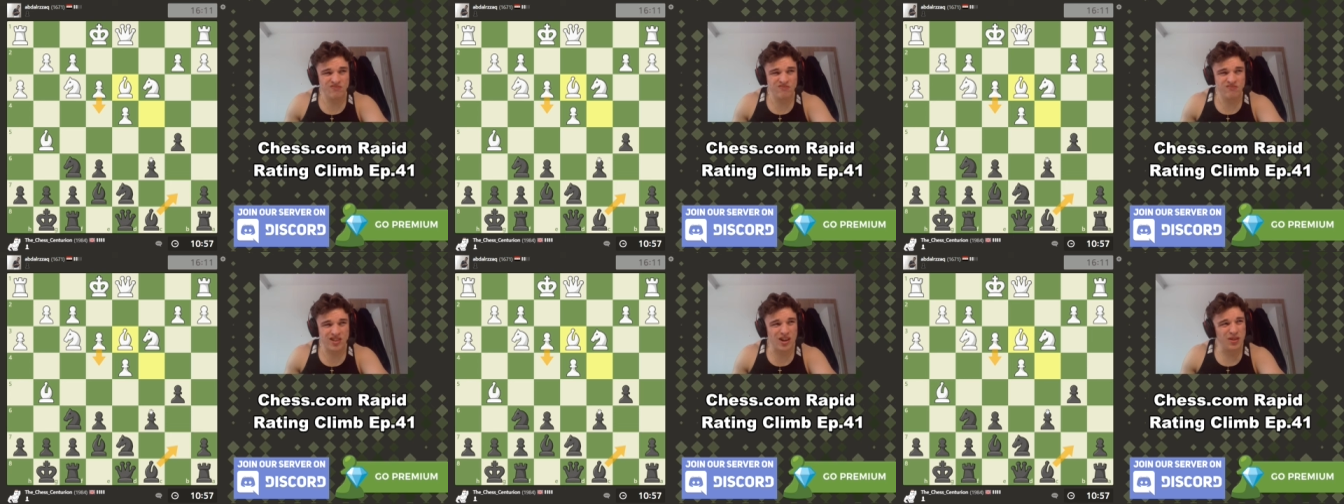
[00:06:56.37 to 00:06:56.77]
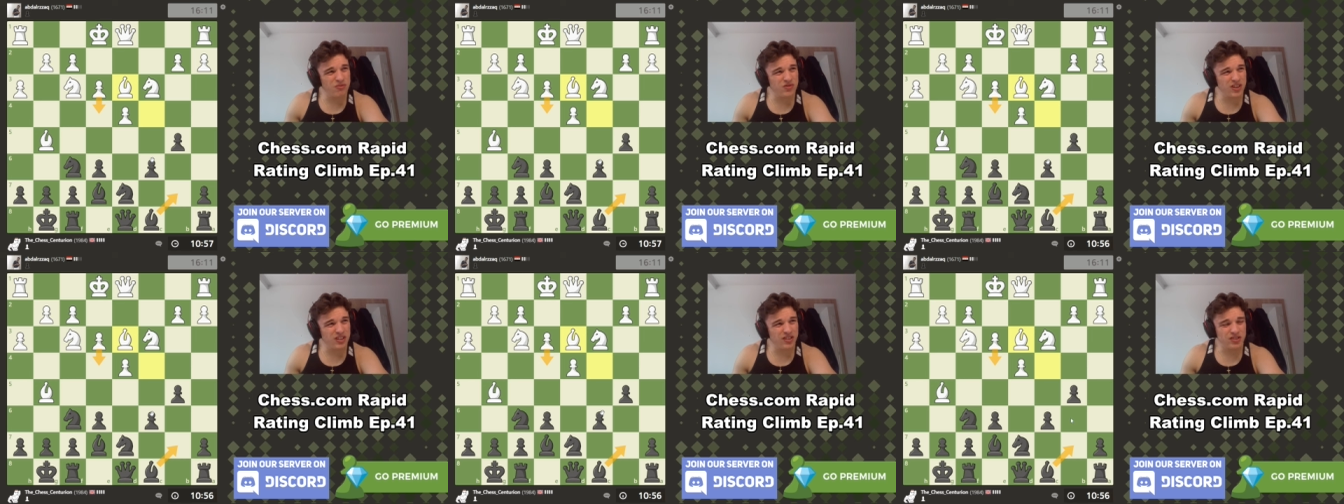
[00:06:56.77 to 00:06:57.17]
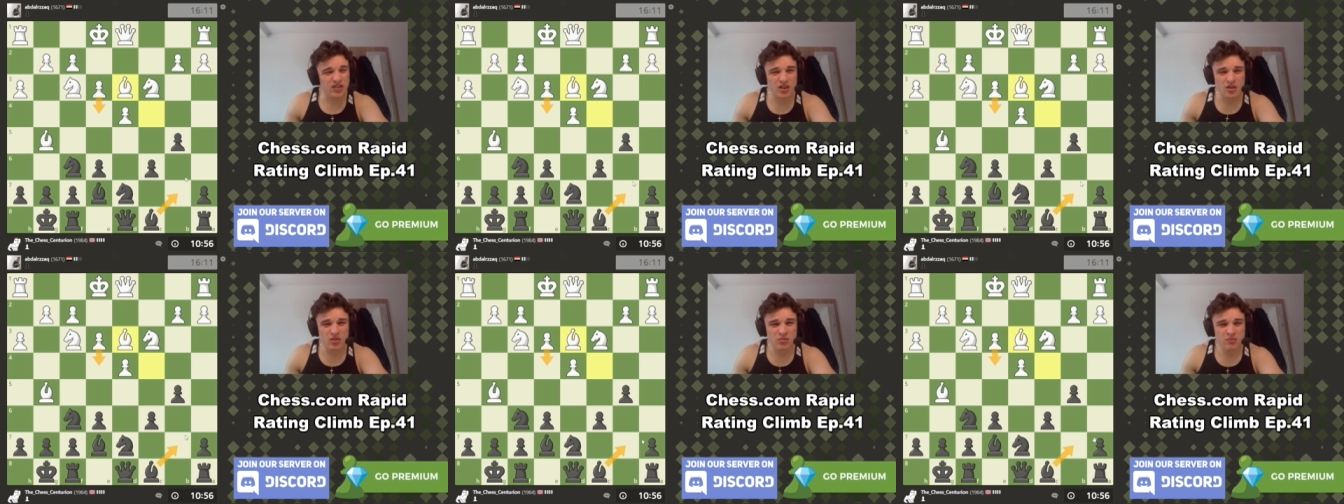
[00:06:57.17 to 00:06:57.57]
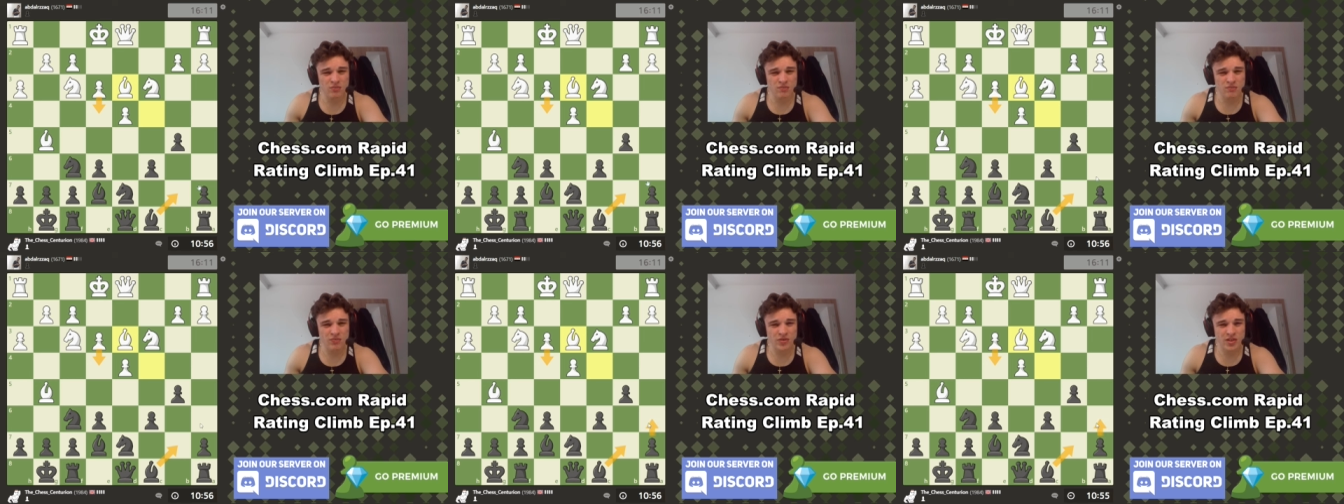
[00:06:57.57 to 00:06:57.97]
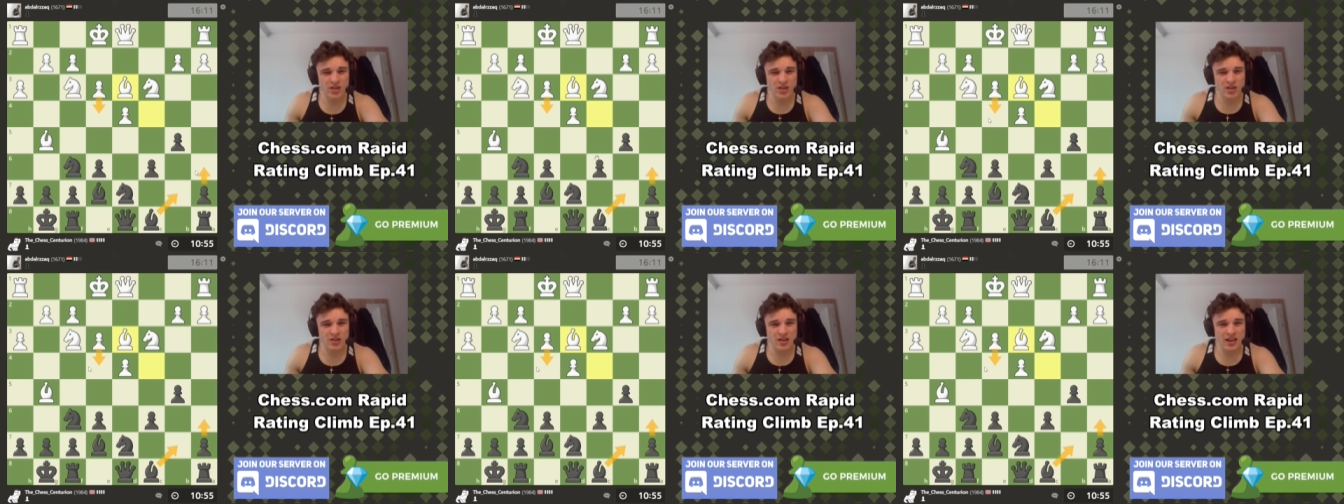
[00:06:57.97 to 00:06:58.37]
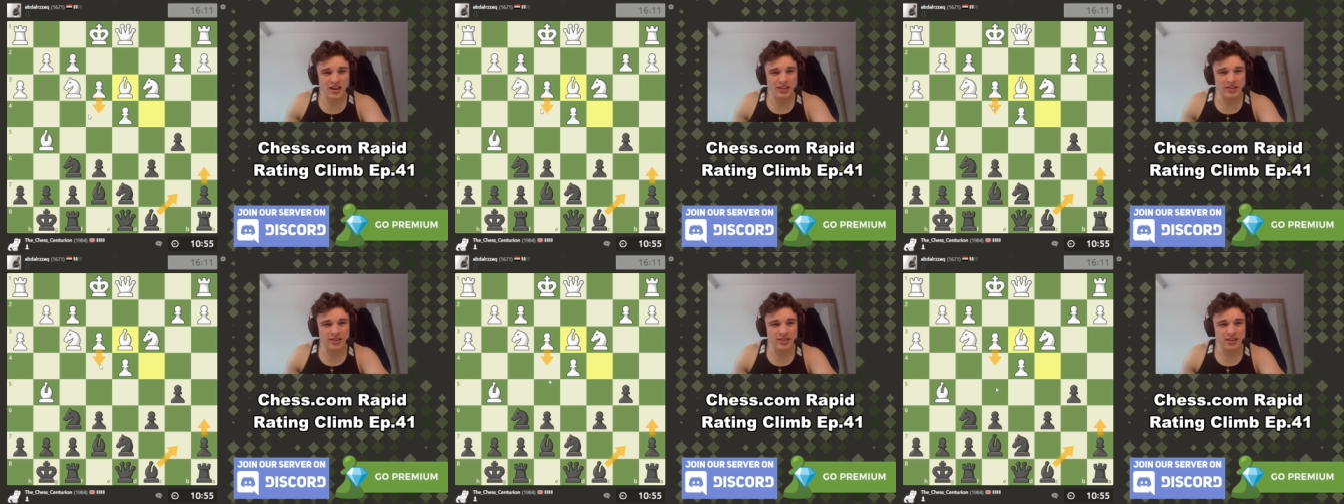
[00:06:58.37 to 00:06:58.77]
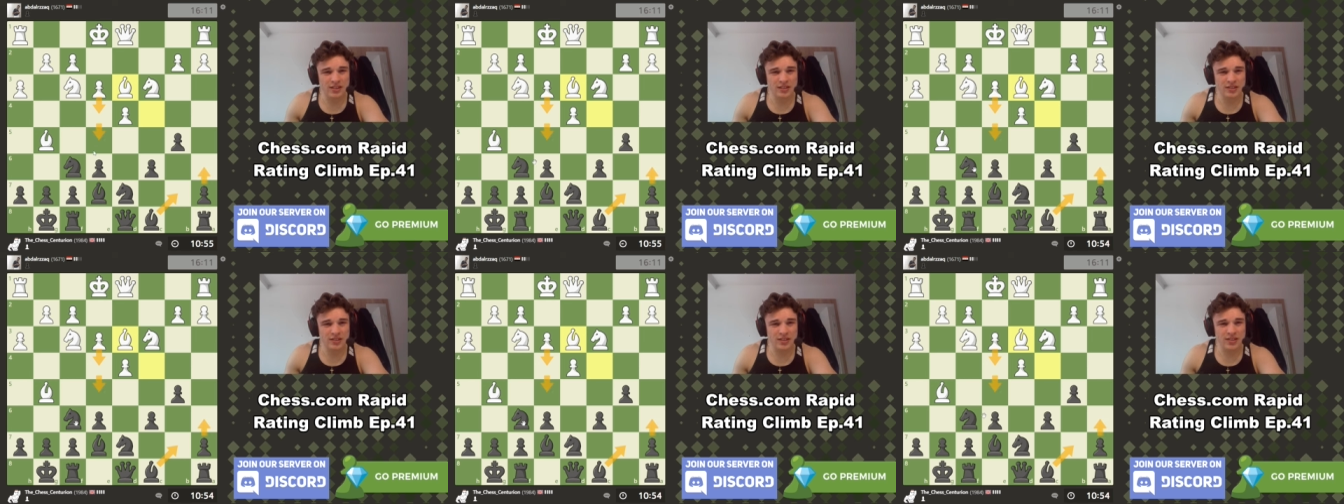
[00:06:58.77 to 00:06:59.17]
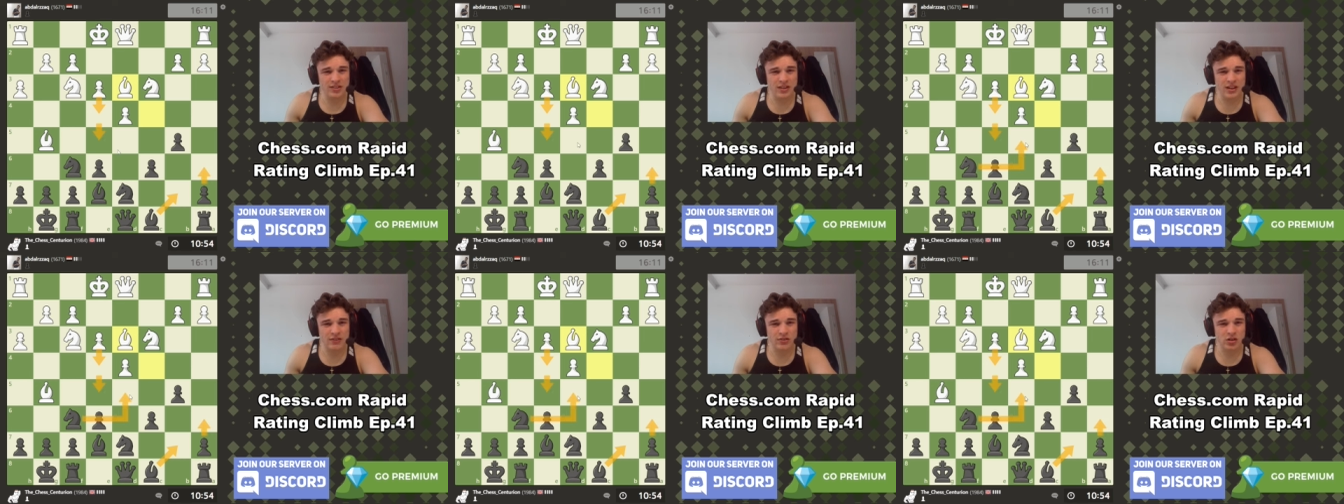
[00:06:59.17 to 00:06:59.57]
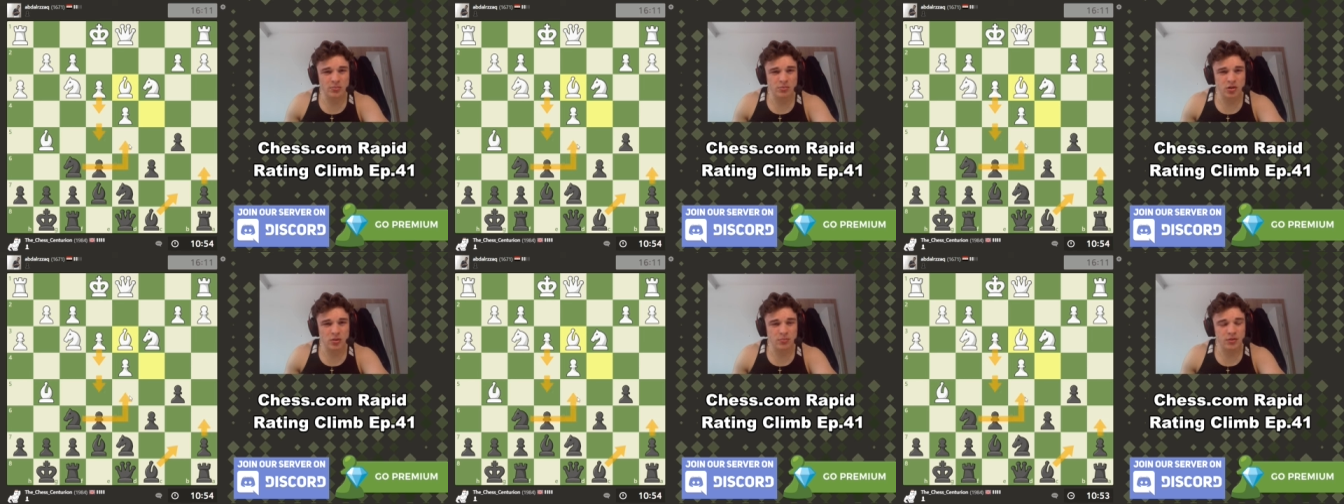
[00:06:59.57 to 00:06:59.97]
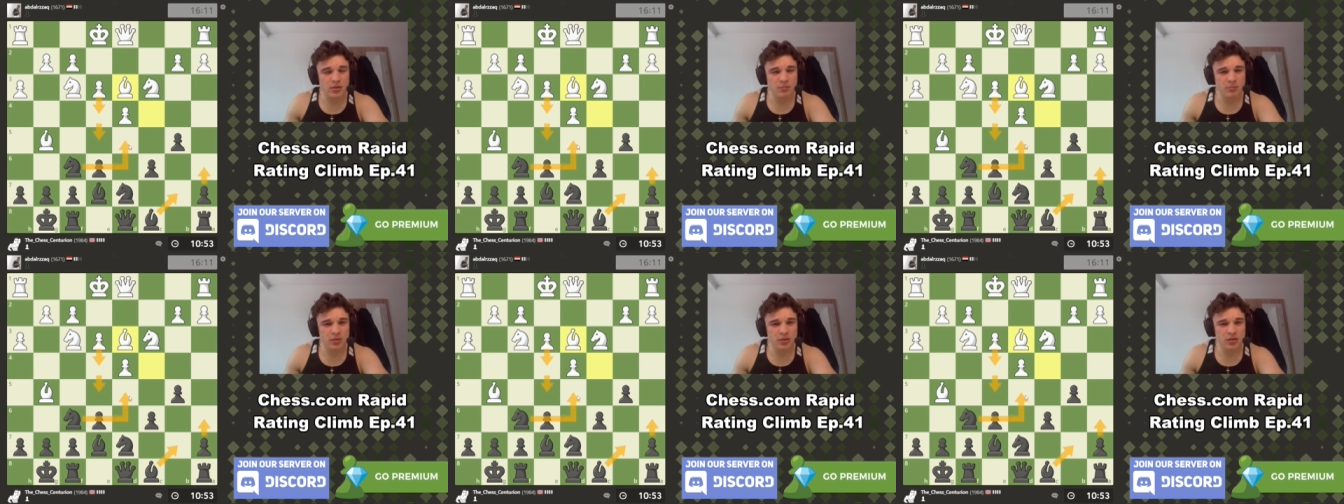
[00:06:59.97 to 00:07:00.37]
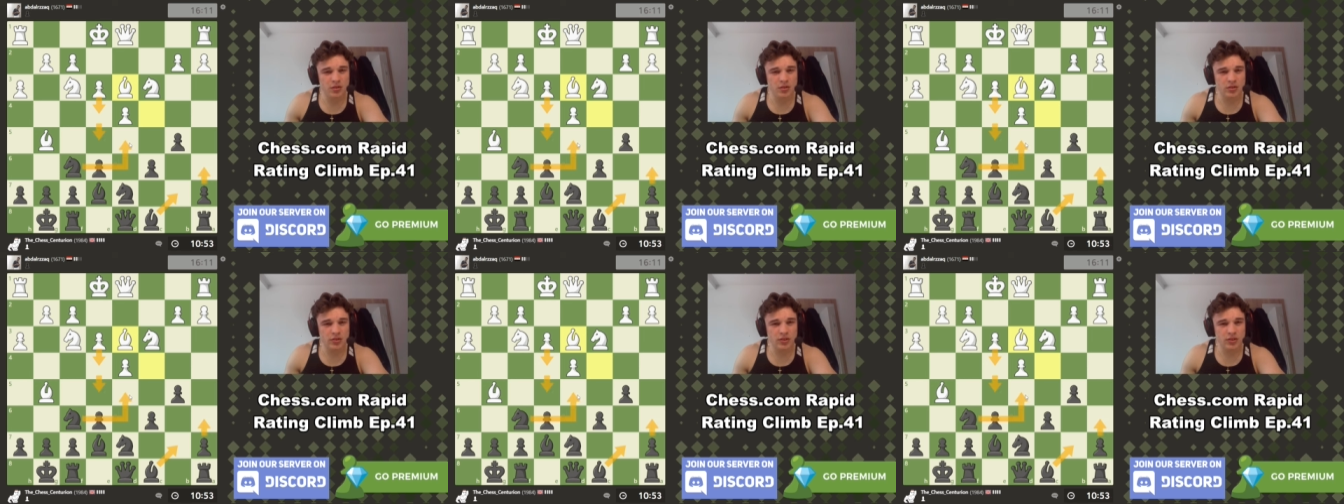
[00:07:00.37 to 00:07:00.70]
I don't think so. a six, this is never a problem because